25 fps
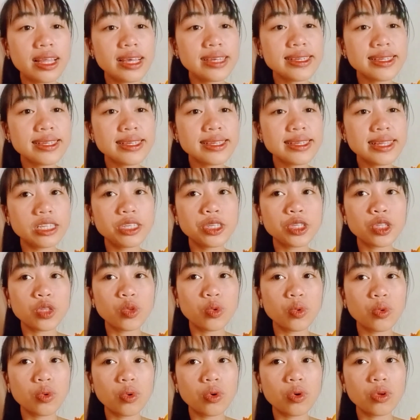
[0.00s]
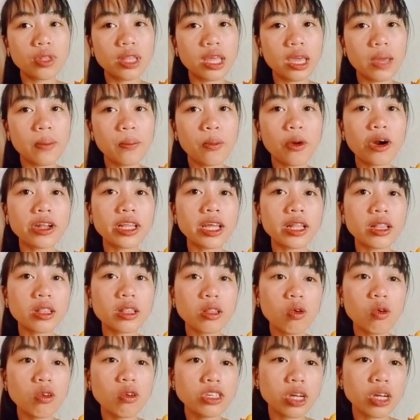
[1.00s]
This leads to the
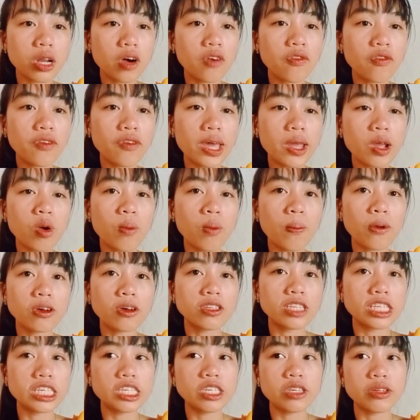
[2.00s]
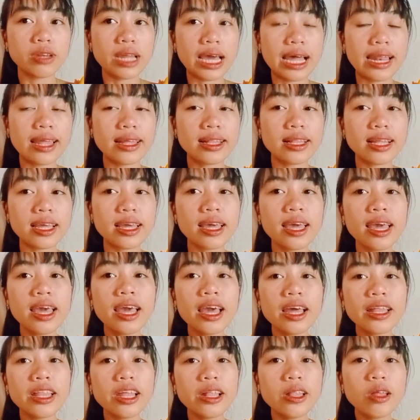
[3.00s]
important notion of a
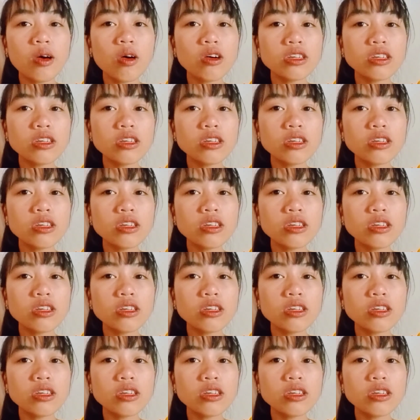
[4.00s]
compositionality,